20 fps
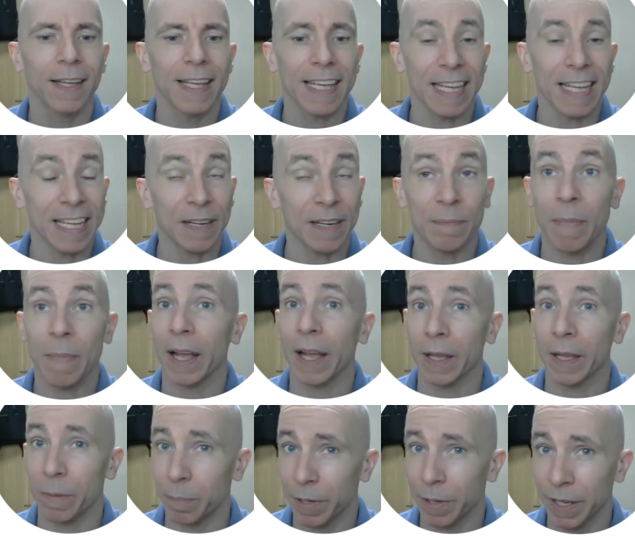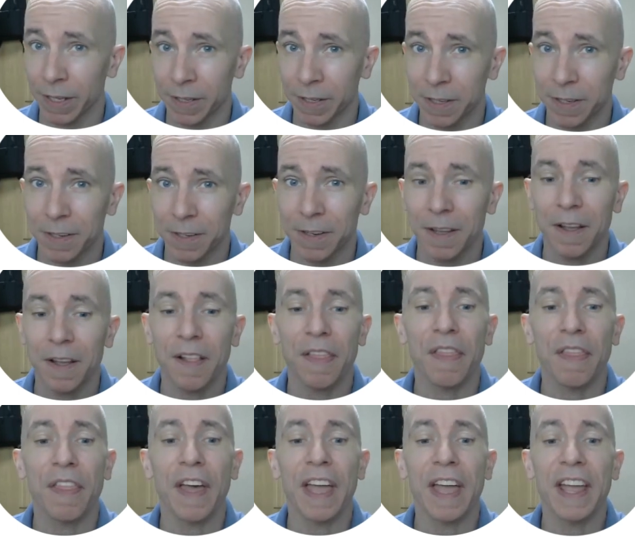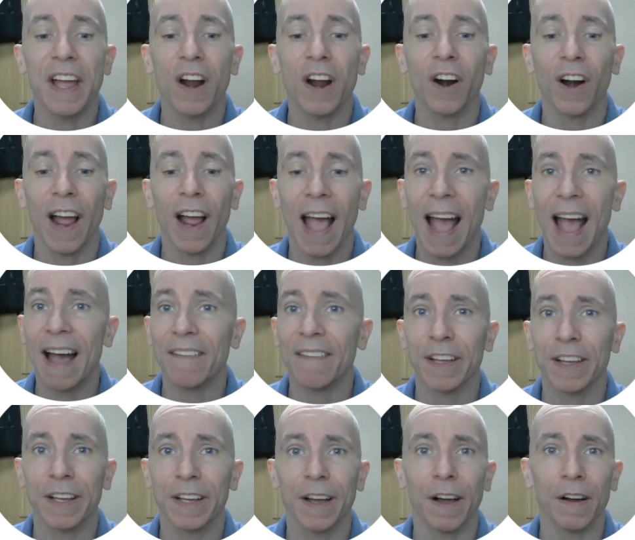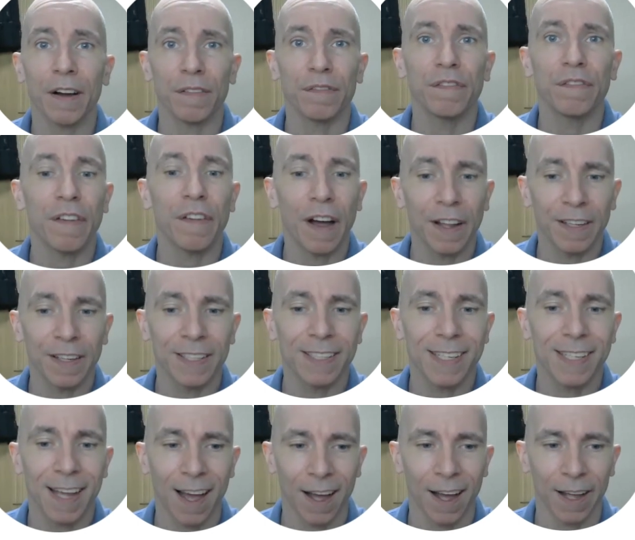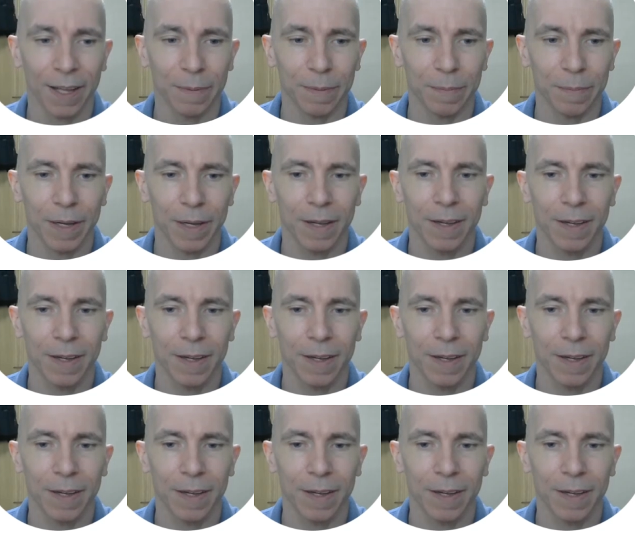In my opinion, they are having a fun time.